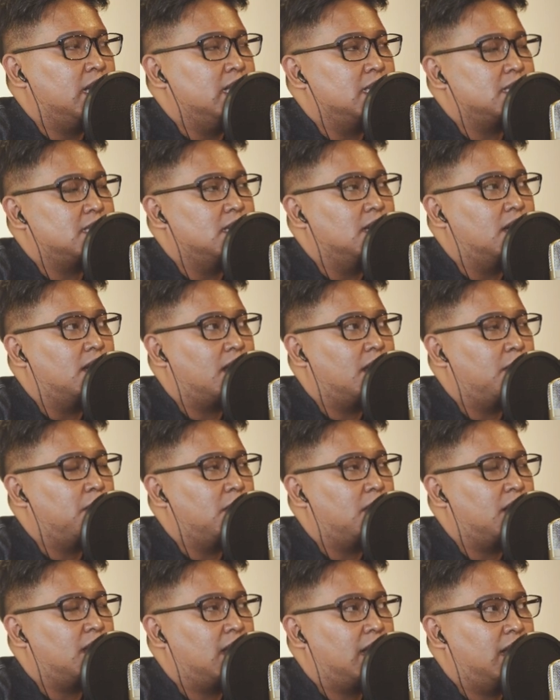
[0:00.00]
Instagram,
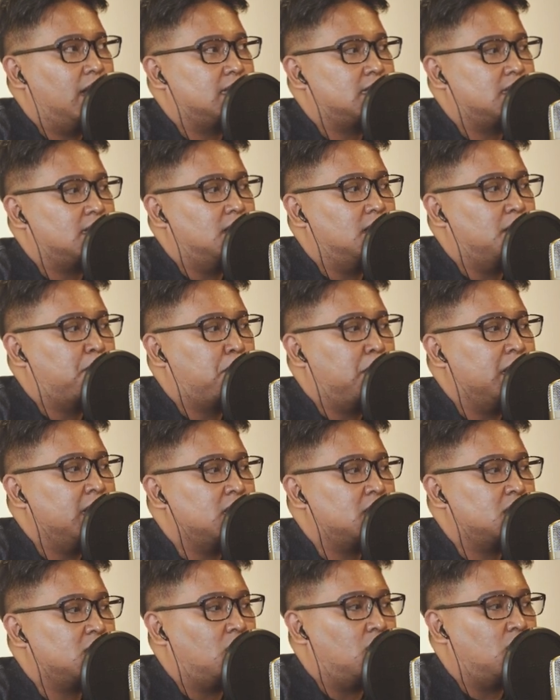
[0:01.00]
right, as a
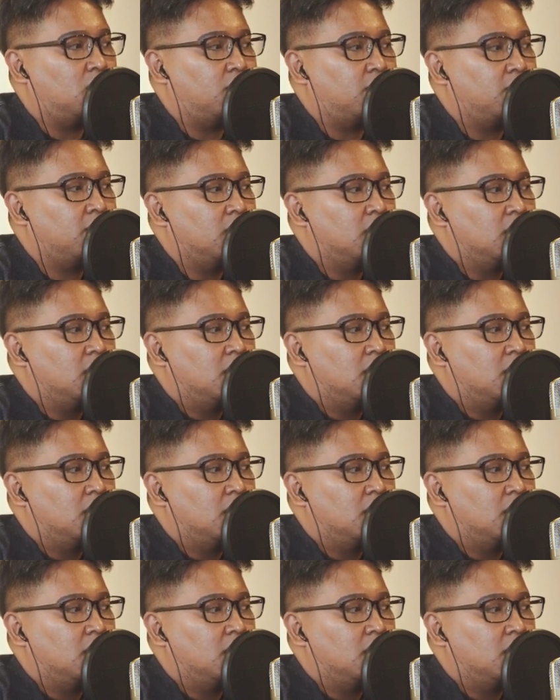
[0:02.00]
place of,